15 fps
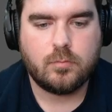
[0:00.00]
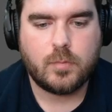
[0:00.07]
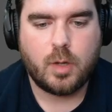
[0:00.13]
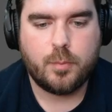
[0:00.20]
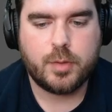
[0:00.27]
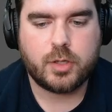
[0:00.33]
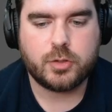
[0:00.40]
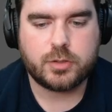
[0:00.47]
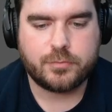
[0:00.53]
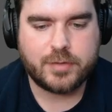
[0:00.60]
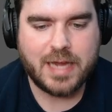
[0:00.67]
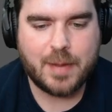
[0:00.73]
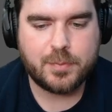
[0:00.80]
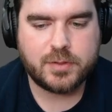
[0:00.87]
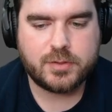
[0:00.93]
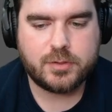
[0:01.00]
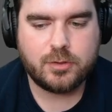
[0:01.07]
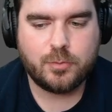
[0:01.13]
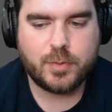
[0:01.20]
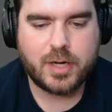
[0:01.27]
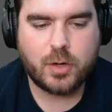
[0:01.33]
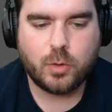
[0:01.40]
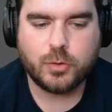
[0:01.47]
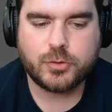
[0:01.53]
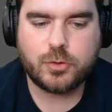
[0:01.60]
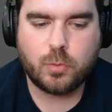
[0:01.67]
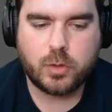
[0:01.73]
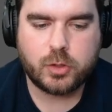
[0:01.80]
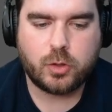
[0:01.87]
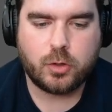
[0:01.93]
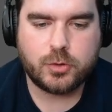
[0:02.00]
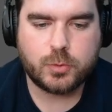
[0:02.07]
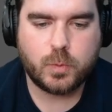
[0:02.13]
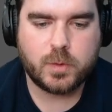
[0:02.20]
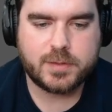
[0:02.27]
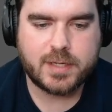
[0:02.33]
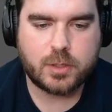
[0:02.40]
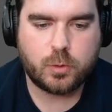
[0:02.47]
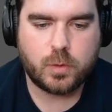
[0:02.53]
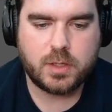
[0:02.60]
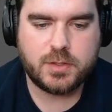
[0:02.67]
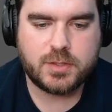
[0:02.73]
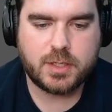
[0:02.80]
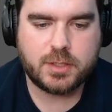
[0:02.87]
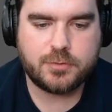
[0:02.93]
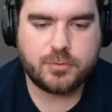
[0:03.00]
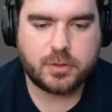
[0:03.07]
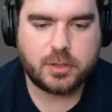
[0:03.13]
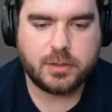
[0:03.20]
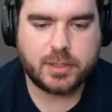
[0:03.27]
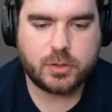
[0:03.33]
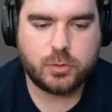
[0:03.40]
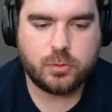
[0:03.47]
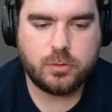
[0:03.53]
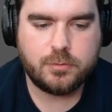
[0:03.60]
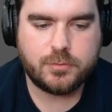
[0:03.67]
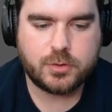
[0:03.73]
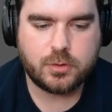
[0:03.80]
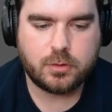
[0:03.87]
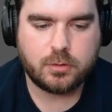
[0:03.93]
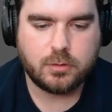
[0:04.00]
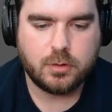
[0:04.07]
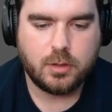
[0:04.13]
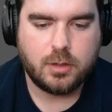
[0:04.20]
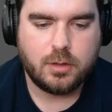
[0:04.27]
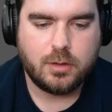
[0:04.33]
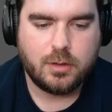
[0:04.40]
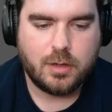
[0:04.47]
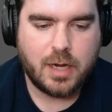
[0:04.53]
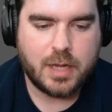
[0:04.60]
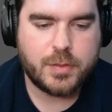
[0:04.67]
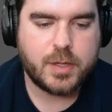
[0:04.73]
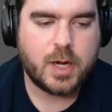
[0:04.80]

because of Kappa still, but I also want to go towards that Green Suns for Collect Oof, so I think I